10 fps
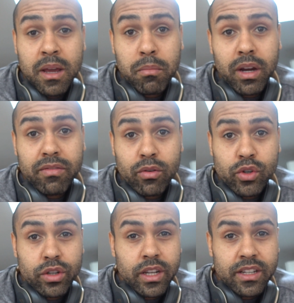my photo
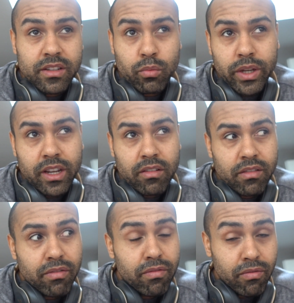shoot is the week of the
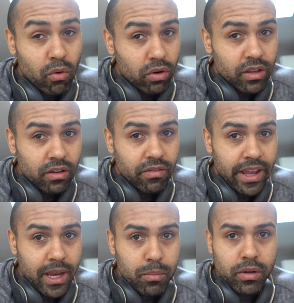4th of
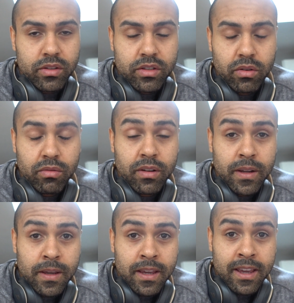April. So,
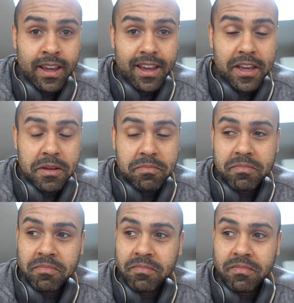um,
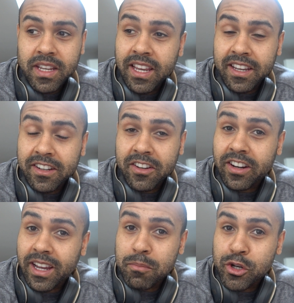yeah,
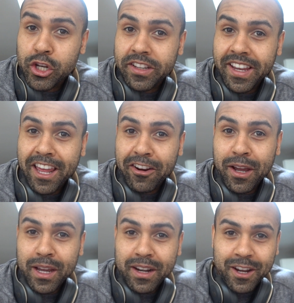gotta get my shit together,
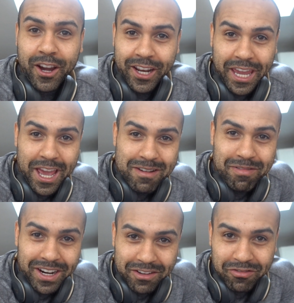gotta, gotta get
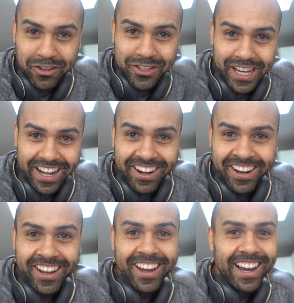my food together,
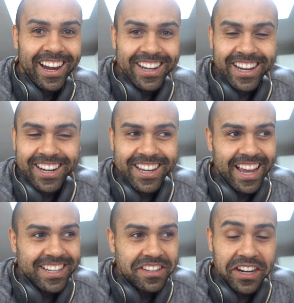I gotta
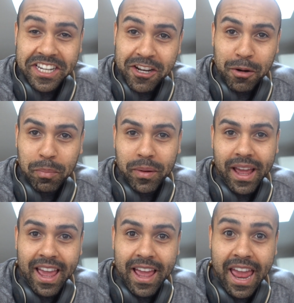uh, tighten up
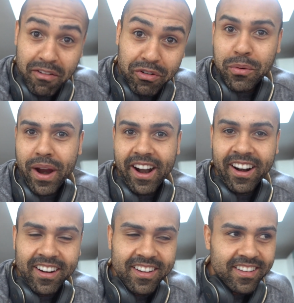everywhere,
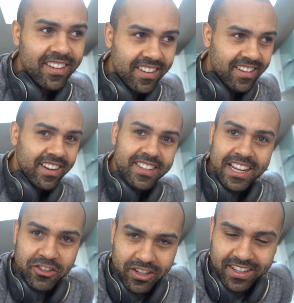
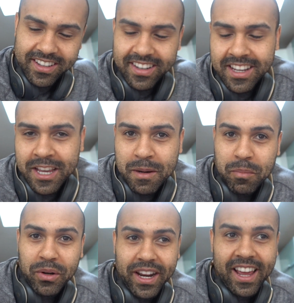essentially.
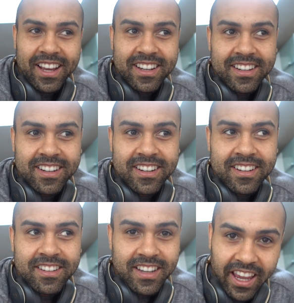But uh,
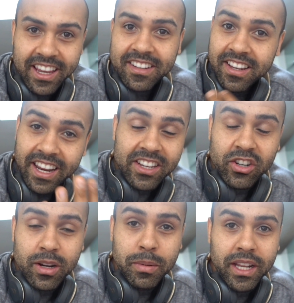yeah, today is
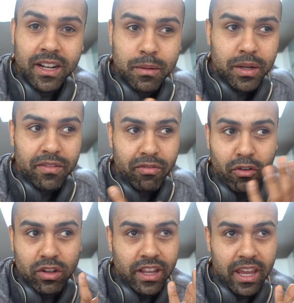gonna be a little bit of a
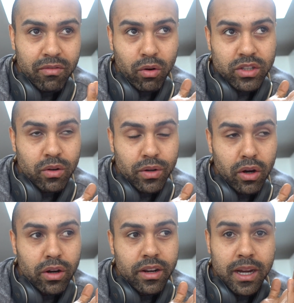full day of what's going
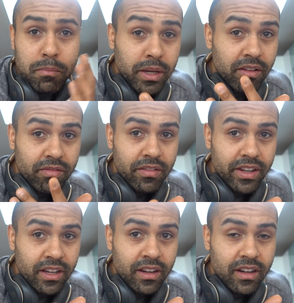on. I'm meeting
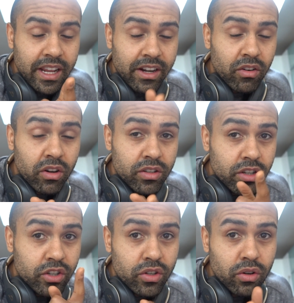Vivienne later on
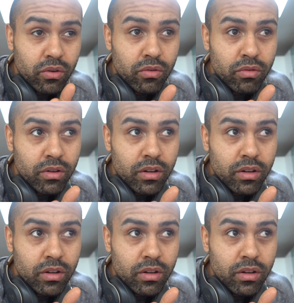to show